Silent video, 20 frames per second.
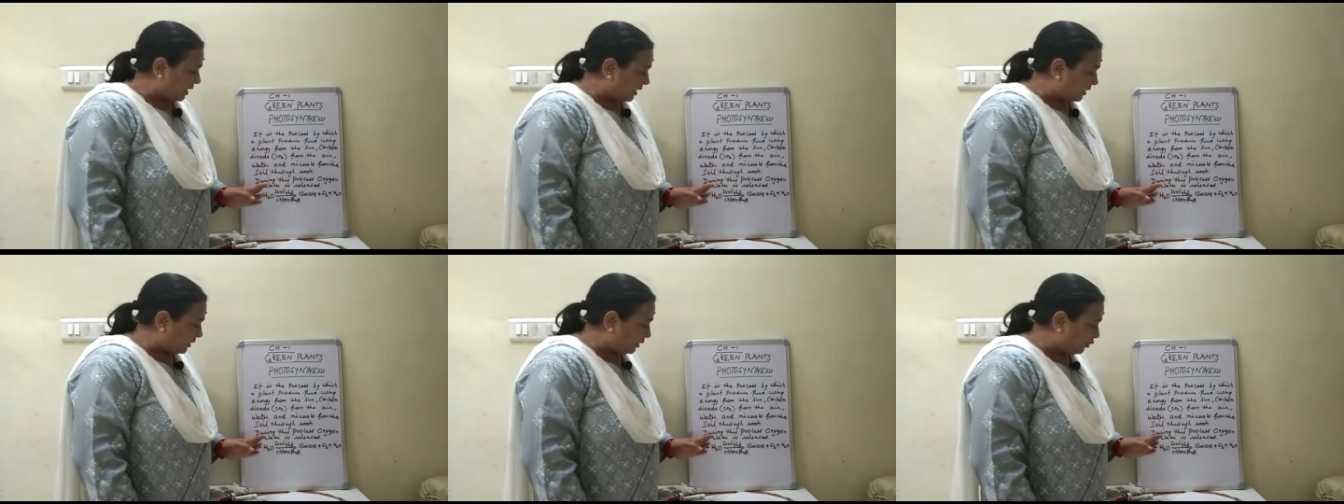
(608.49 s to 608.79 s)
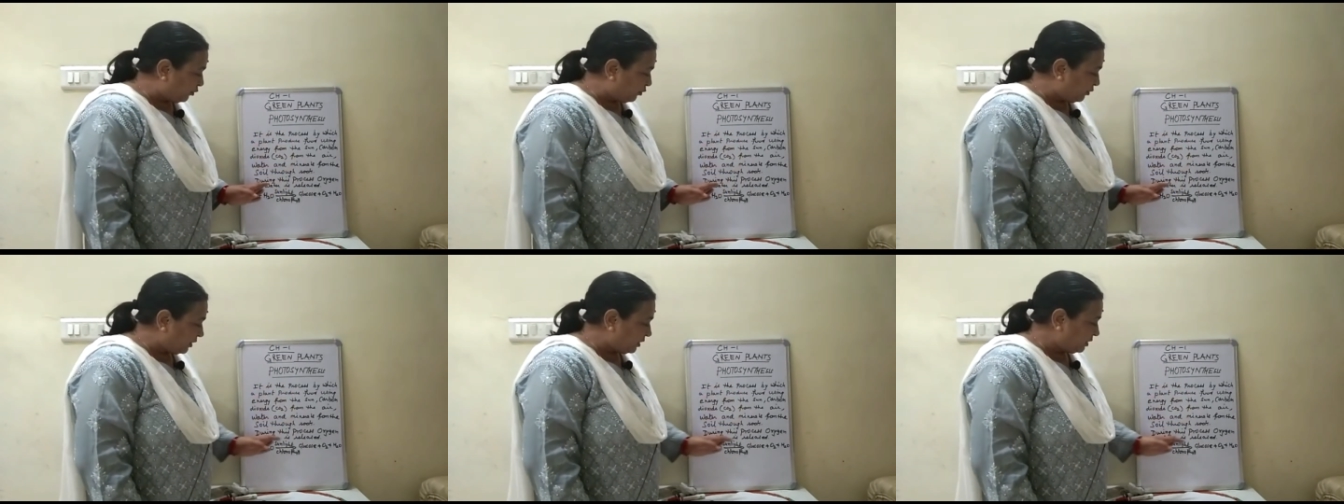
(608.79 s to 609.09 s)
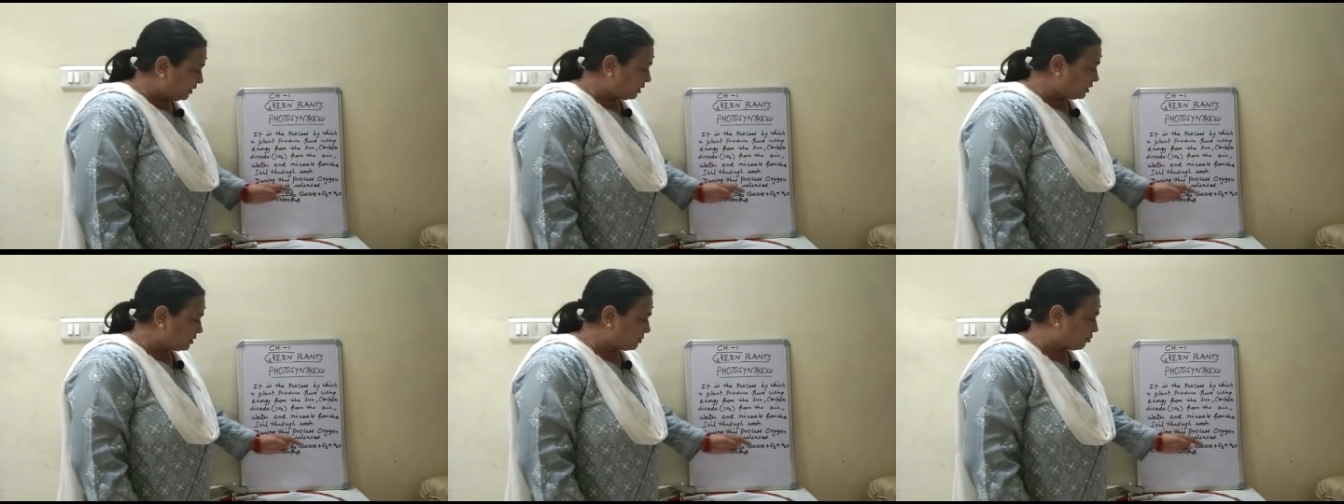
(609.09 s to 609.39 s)
and during
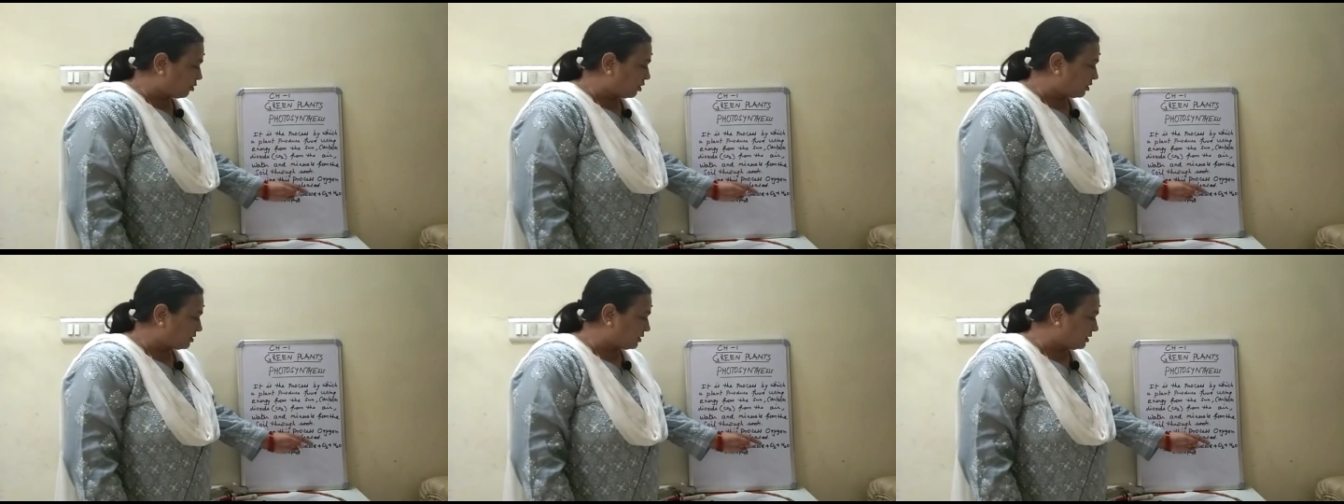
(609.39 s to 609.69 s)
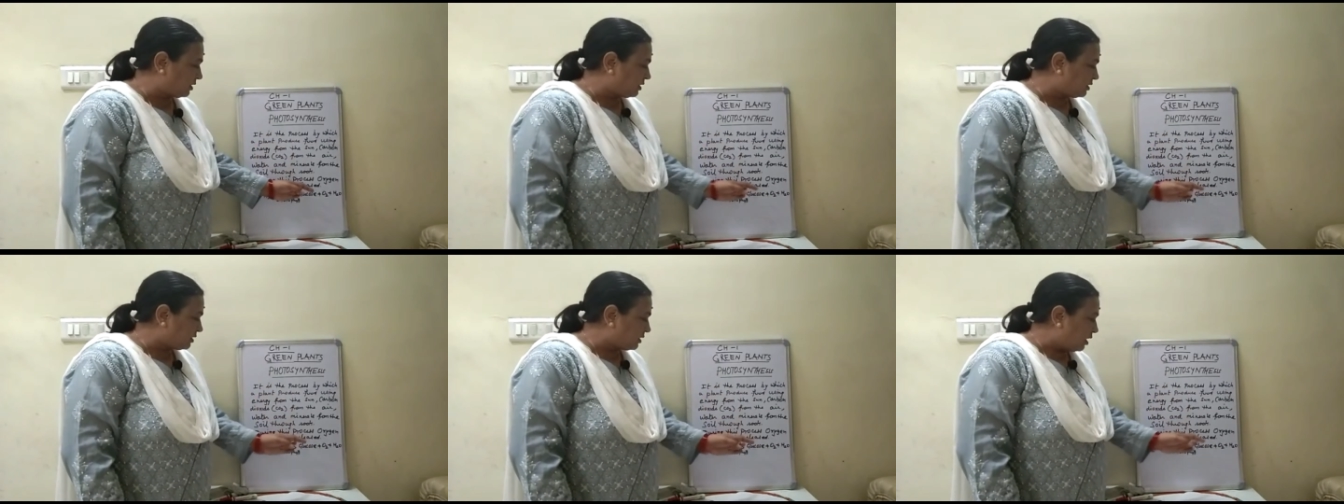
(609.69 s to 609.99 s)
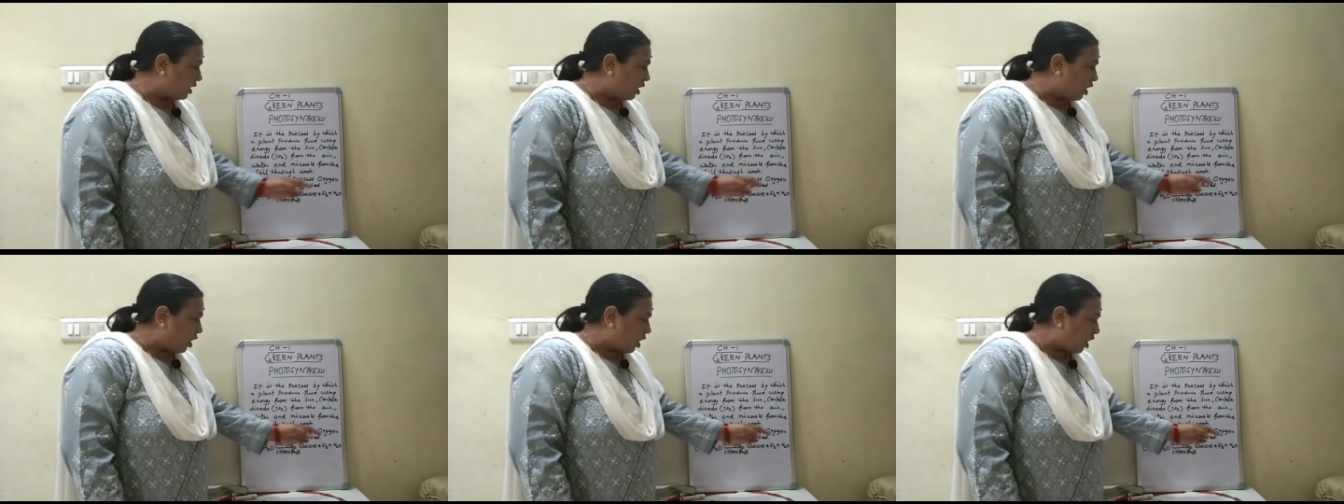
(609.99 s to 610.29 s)
this process
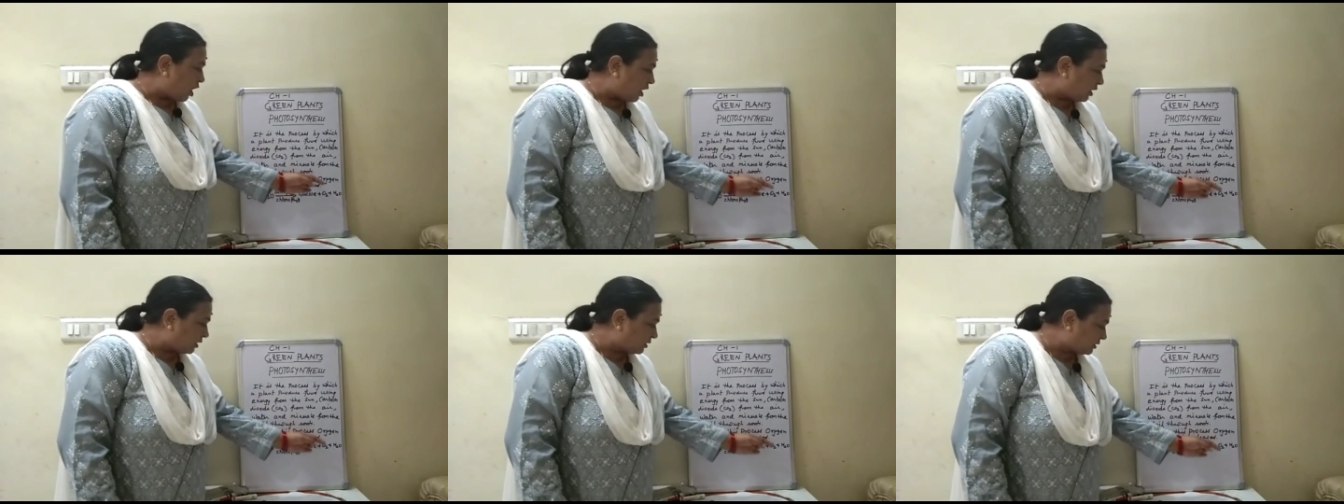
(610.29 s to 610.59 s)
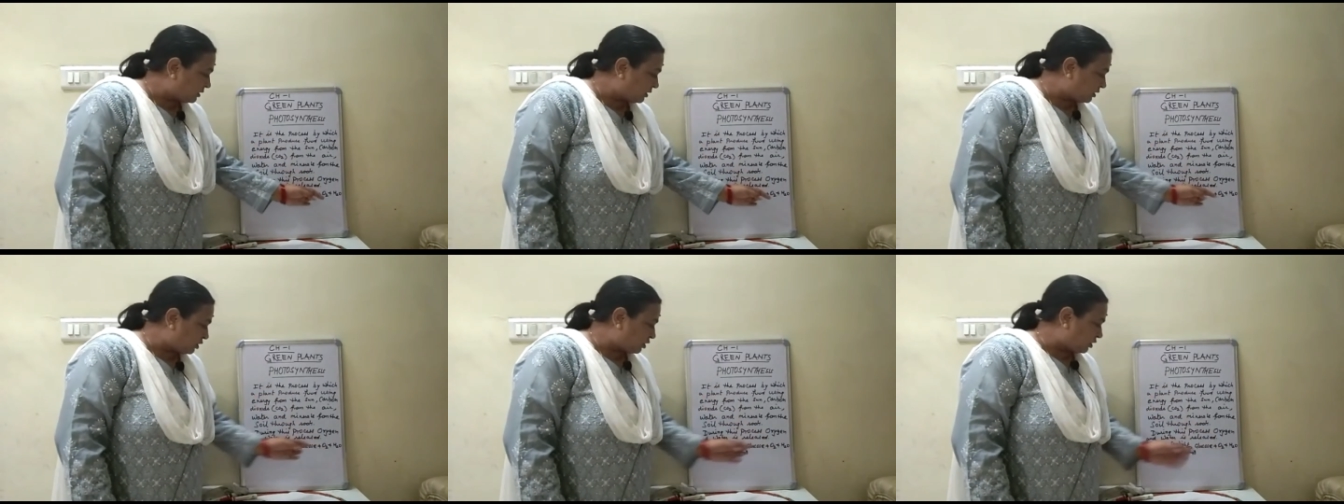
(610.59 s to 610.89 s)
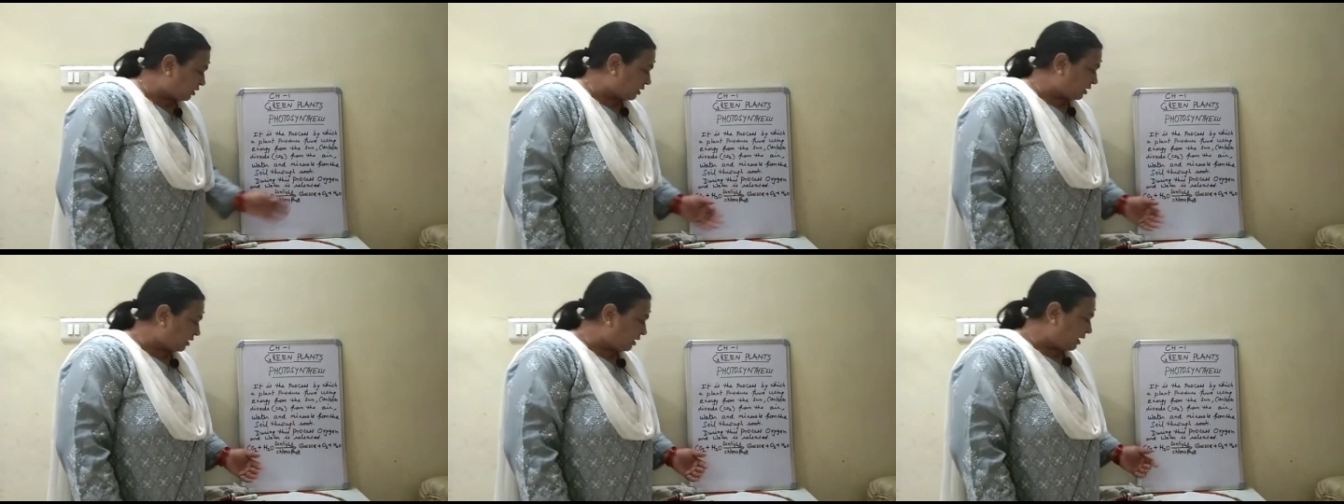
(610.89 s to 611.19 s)

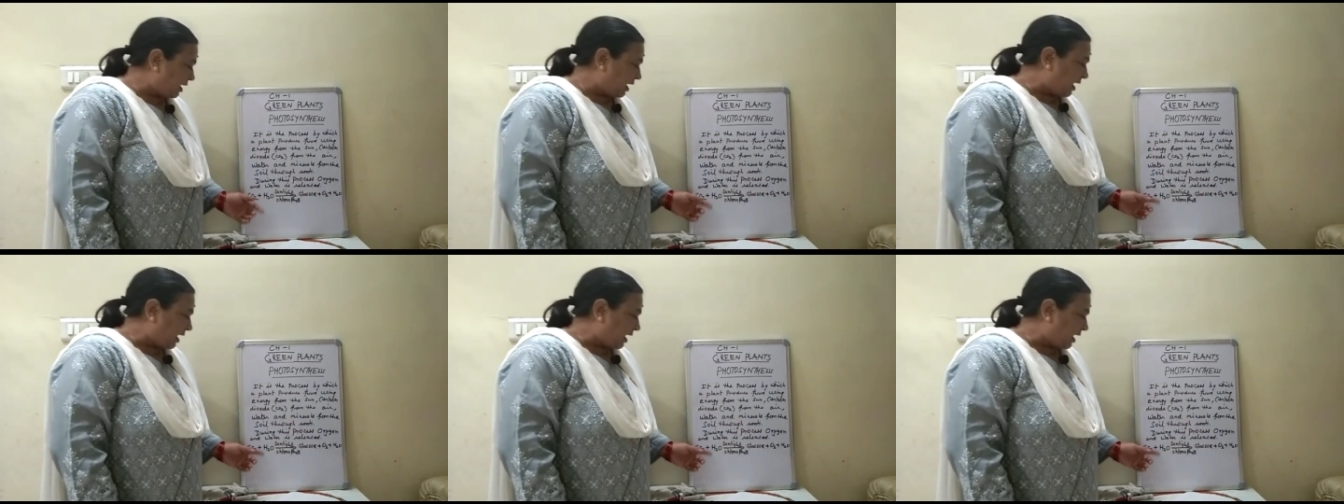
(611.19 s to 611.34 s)
oxygen